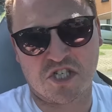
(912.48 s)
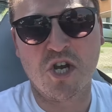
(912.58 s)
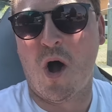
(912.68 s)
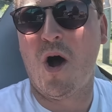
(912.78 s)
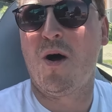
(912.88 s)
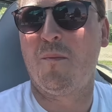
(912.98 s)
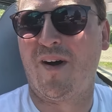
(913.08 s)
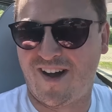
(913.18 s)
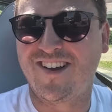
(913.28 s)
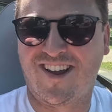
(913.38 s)
it's not,
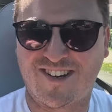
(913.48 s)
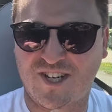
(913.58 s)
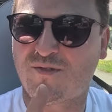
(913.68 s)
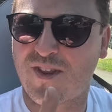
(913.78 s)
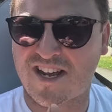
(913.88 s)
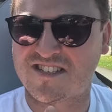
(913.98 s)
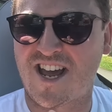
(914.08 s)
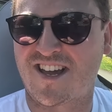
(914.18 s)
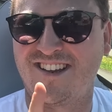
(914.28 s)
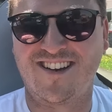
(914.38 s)
but yeah, just no, for that
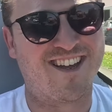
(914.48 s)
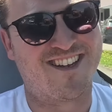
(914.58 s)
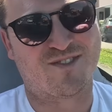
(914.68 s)
second, it